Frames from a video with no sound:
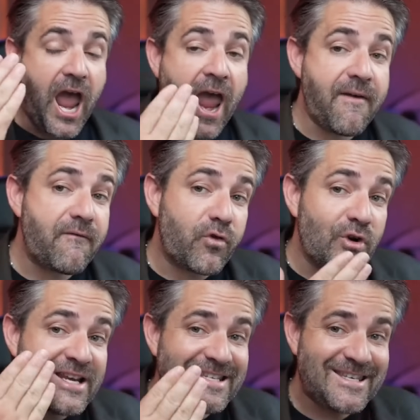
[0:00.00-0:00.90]

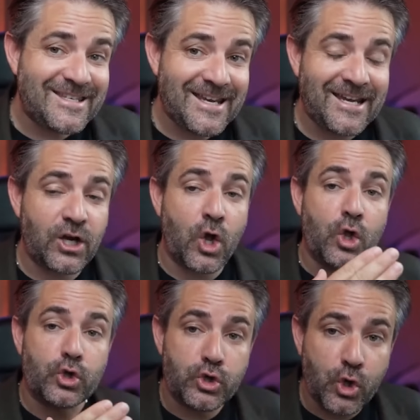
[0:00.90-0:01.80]
Every
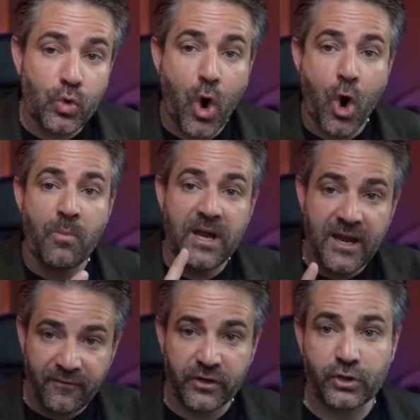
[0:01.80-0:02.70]
single new home
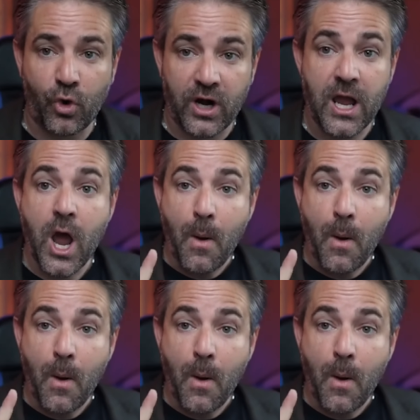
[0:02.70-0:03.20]
inventory